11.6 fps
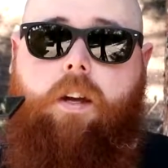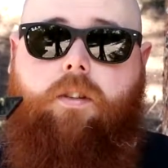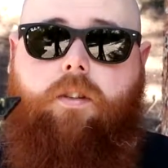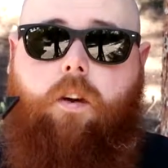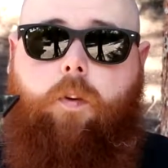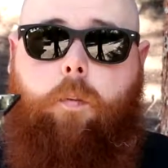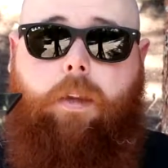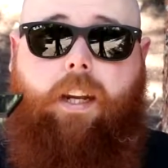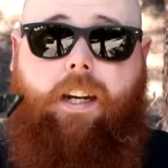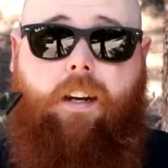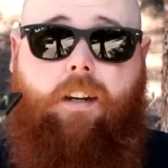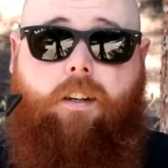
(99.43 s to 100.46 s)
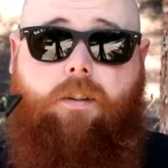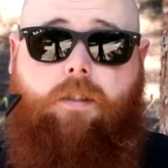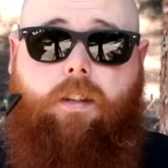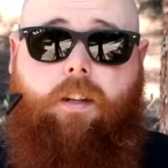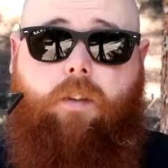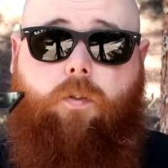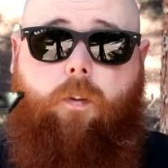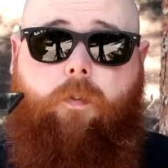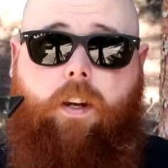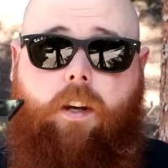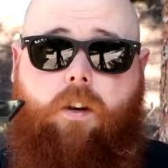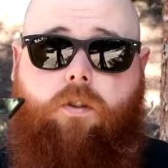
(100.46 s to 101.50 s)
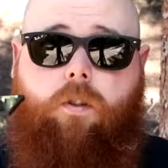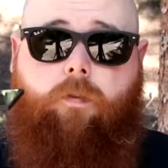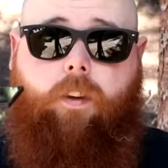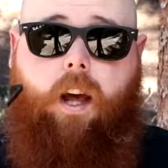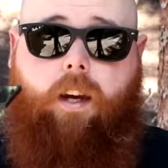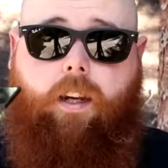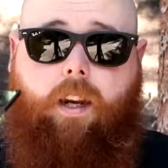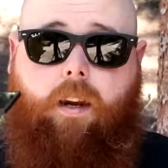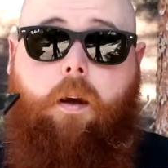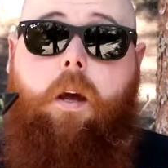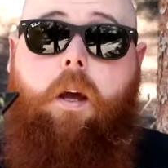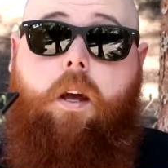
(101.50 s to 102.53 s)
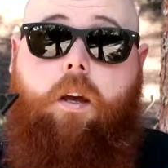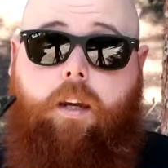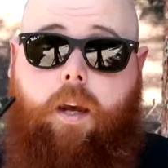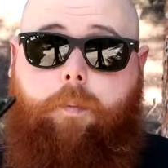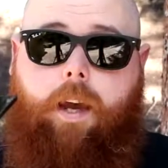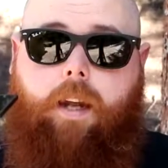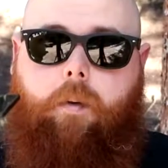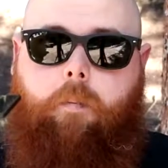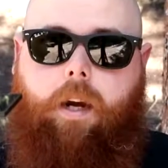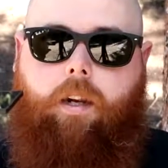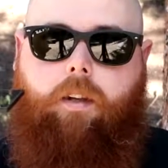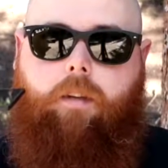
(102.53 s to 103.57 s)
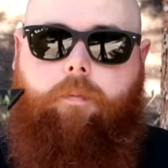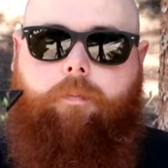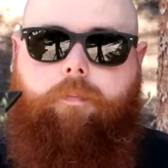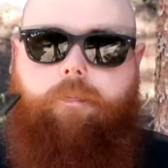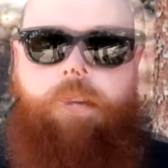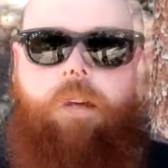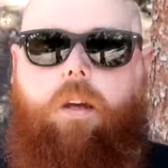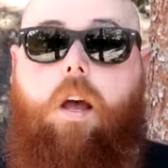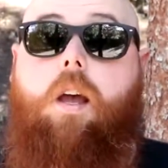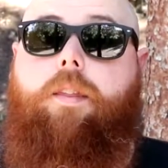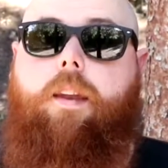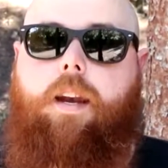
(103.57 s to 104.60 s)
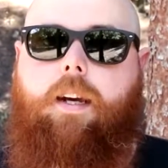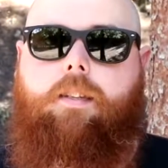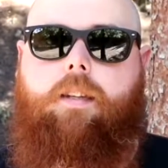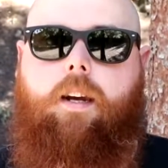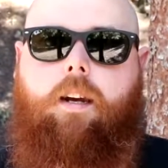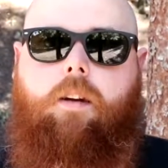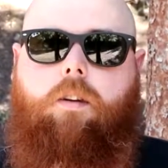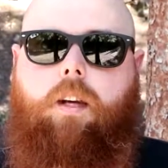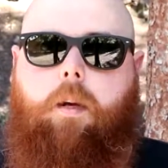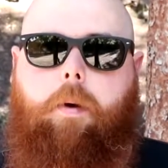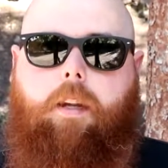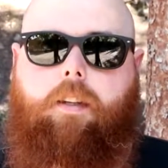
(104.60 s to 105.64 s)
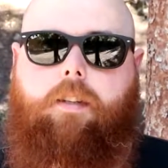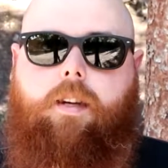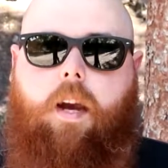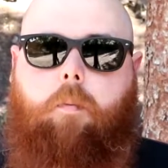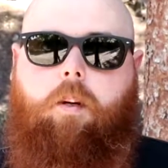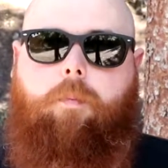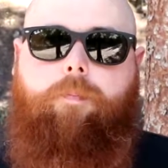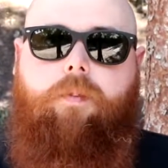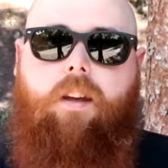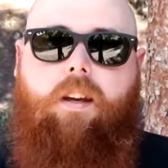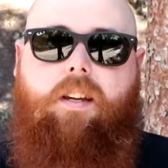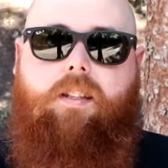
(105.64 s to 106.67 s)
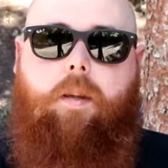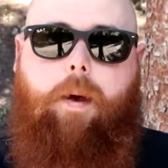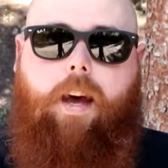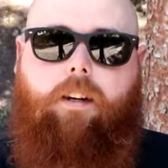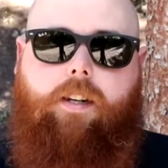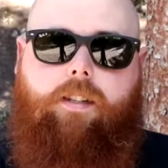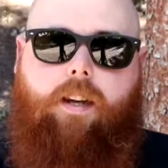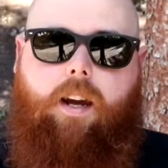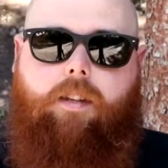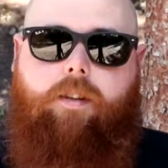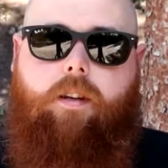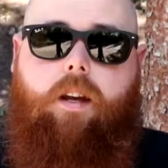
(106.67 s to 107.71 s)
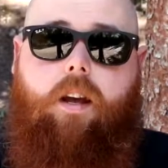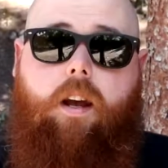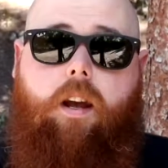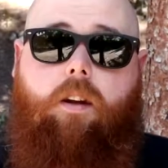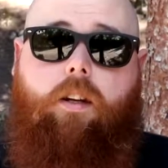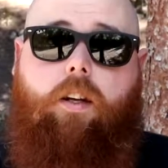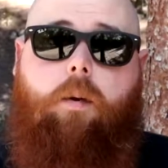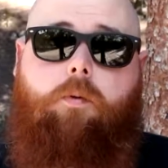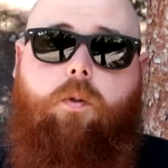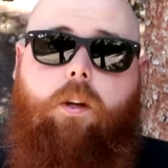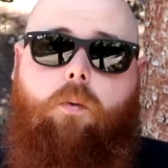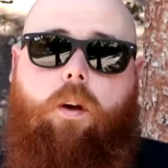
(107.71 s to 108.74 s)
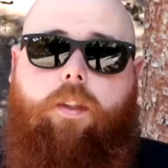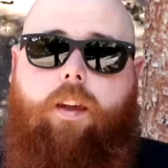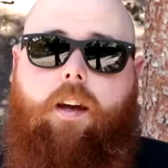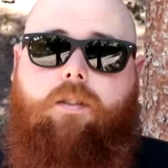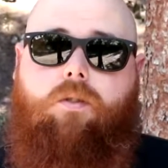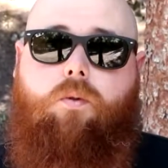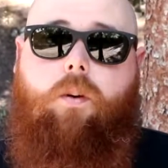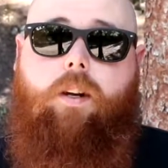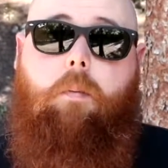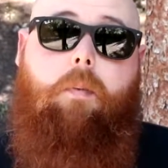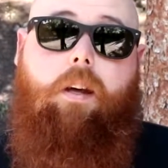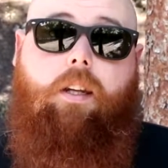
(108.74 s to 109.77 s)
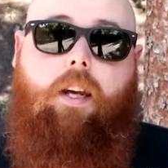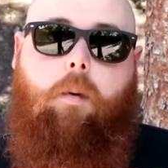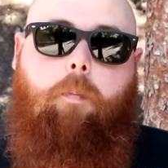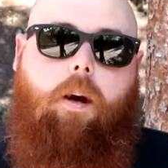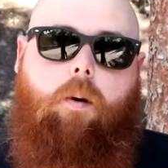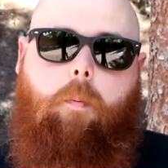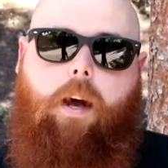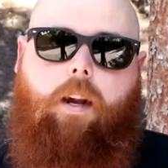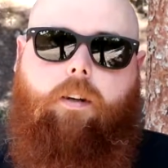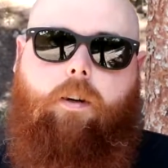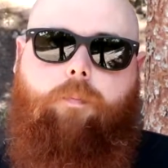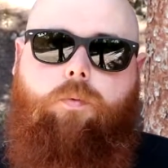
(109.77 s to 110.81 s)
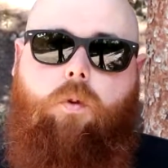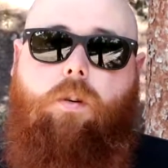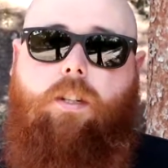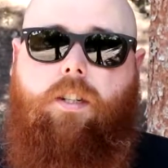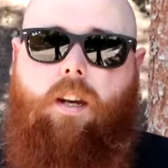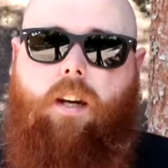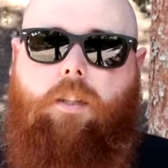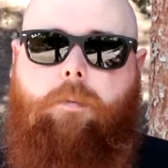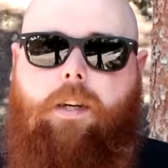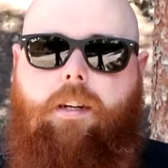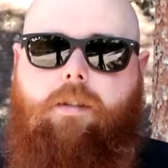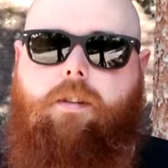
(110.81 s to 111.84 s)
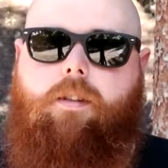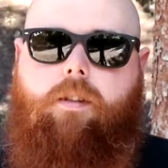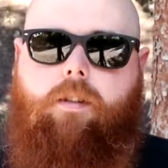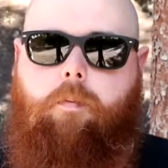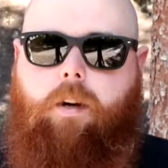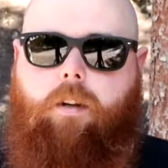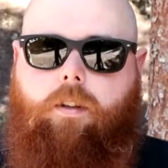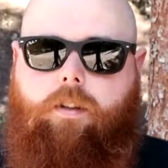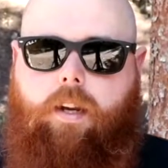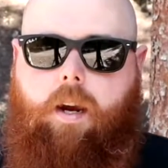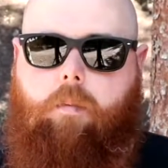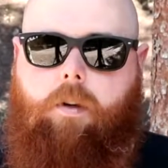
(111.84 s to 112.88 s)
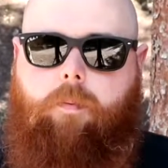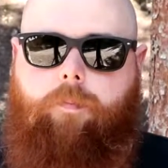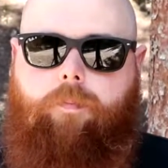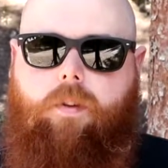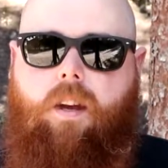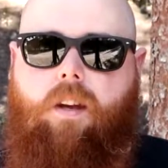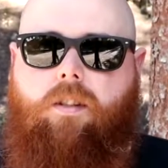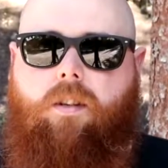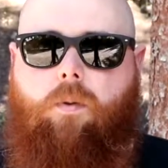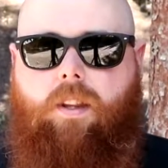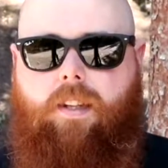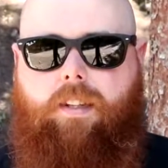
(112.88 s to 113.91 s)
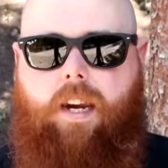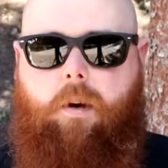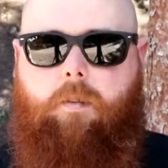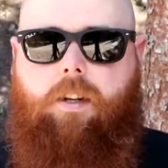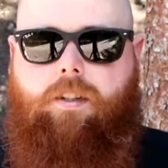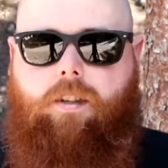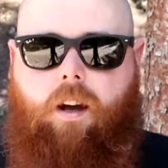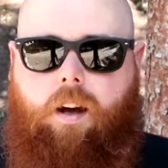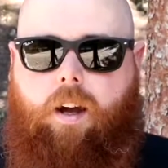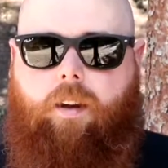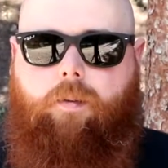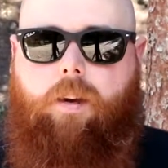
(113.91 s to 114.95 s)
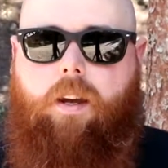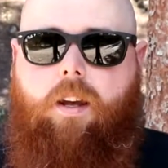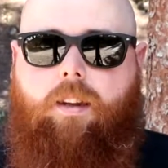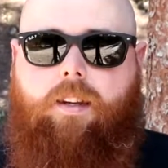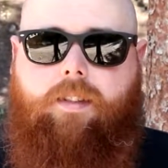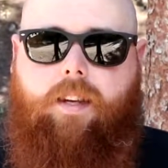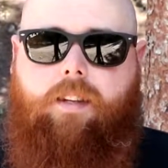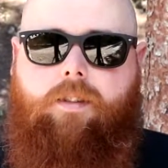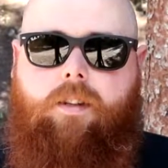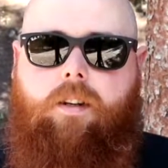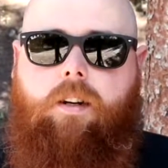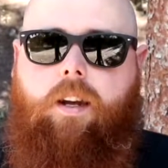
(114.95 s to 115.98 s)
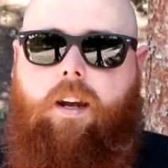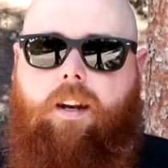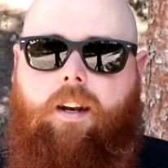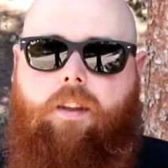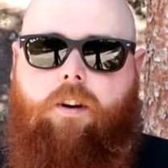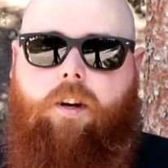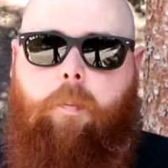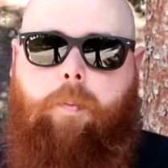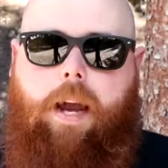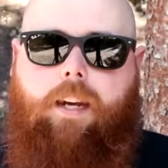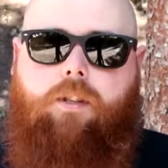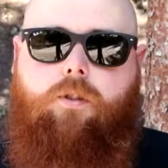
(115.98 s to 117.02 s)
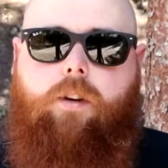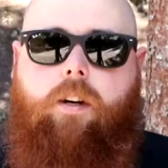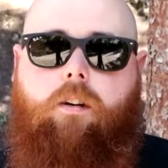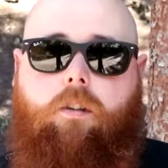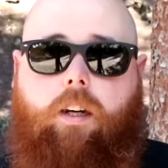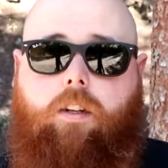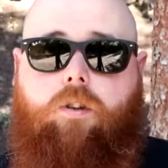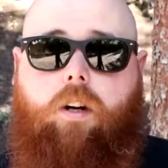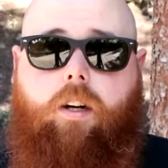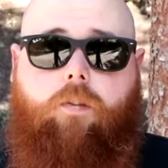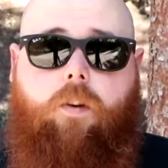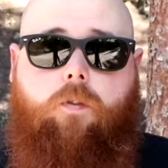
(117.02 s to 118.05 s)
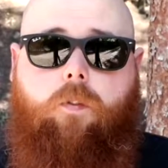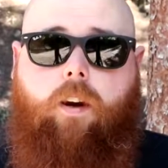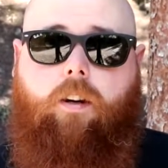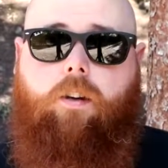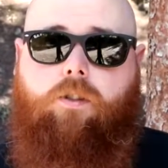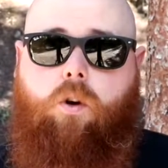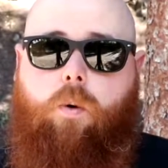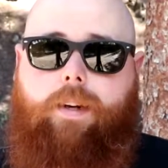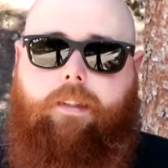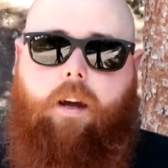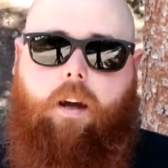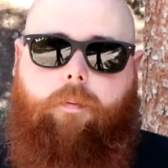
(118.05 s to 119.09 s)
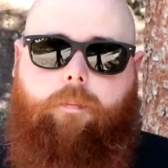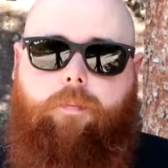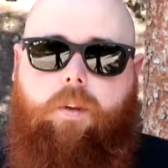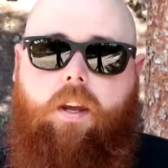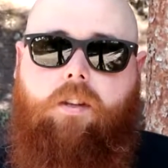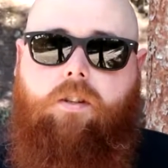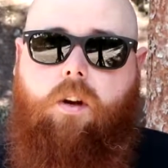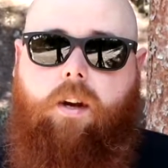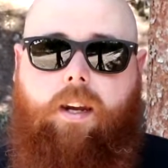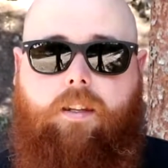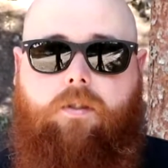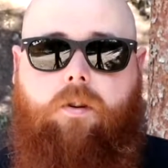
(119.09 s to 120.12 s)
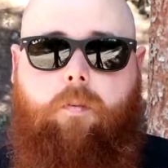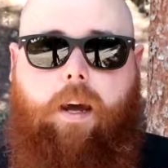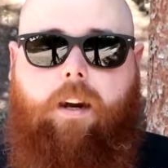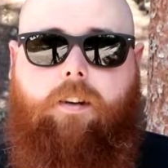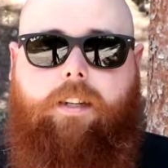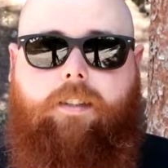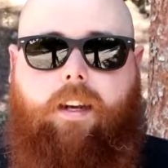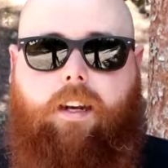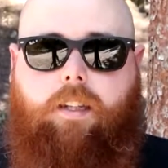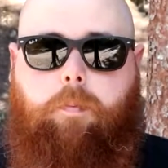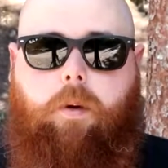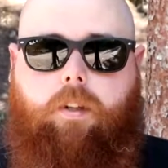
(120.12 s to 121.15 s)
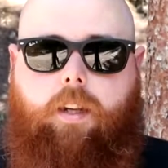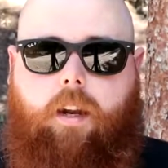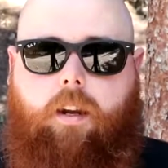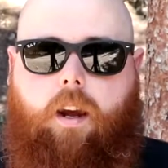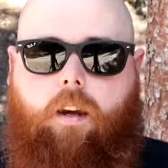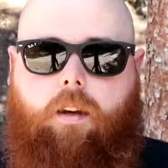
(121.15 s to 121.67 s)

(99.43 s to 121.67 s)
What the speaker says: So if you're planning on using this for videos or vlogging, keep that in mind. The next thing I don't like about this camera is the battery size. It only comes with a 1020 milliamp hour battery, which sucks because this is a mirrorless camera. So when this camera is on, the sensor in either your back screen or electronic viewfinder is always on. So it eats through batteries like it's birthday cake.